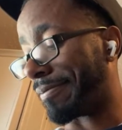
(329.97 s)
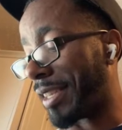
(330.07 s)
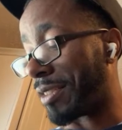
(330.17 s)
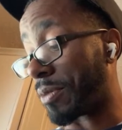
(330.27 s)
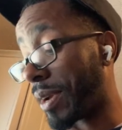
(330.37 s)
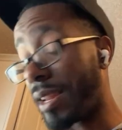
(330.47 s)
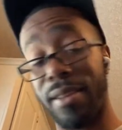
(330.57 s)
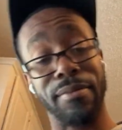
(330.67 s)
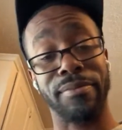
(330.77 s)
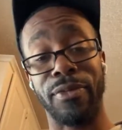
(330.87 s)
it's ready,
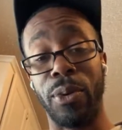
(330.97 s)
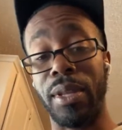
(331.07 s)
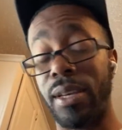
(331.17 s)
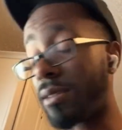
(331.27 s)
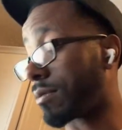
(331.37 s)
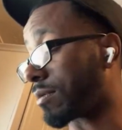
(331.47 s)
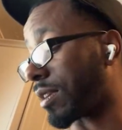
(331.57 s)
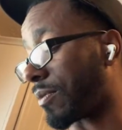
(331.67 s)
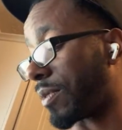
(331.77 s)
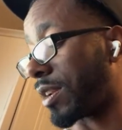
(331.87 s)
fully cooked,
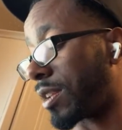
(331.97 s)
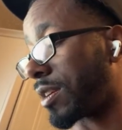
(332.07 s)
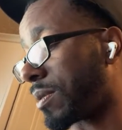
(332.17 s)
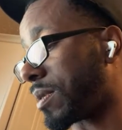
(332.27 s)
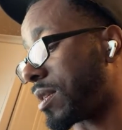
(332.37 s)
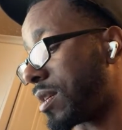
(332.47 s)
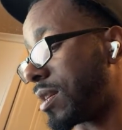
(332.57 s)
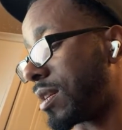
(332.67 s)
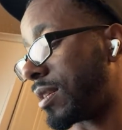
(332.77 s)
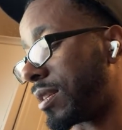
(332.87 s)
ready to go.
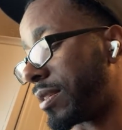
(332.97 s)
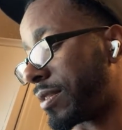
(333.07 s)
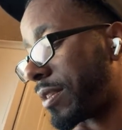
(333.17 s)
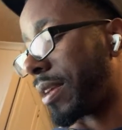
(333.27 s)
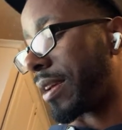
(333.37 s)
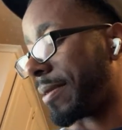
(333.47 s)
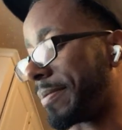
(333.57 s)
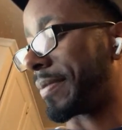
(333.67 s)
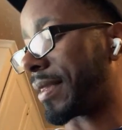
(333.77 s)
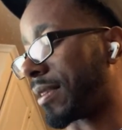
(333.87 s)
So yeah,
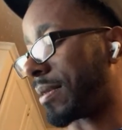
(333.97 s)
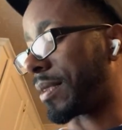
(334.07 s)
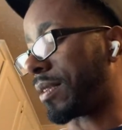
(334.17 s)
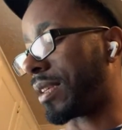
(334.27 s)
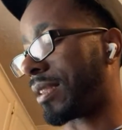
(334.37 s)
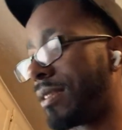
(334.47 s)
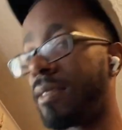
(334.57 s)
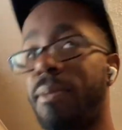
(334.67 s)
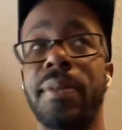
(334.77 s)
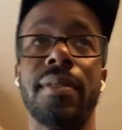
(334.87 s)
I'm gonna let
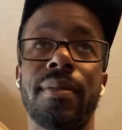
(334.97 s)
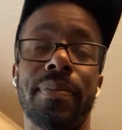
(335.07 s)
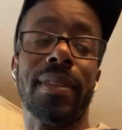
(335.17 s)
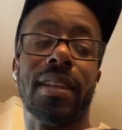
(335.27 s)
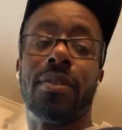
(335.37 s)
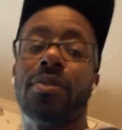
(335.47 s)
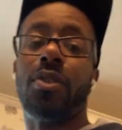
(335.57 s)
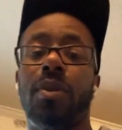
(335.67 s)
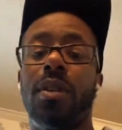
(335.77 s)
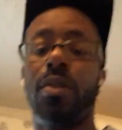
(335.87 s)
these potatoes
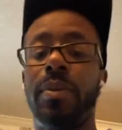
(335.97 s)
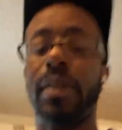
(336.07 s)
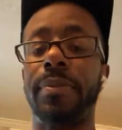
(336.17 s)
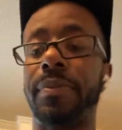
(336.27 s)
soak a little bit.